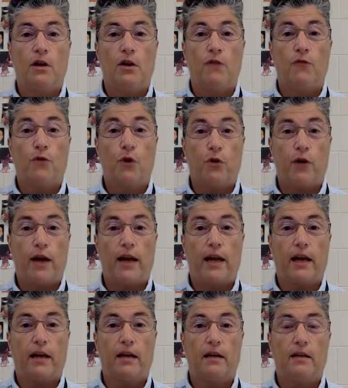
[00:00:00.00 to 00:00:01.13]
for grading
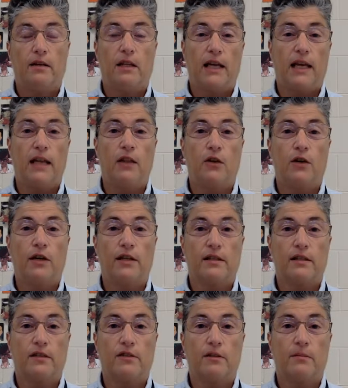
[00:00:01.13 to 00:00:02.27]
to the e-learning
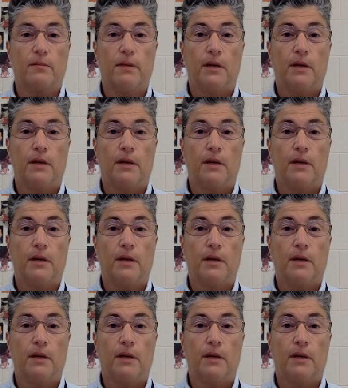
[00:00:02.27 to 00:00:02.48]
system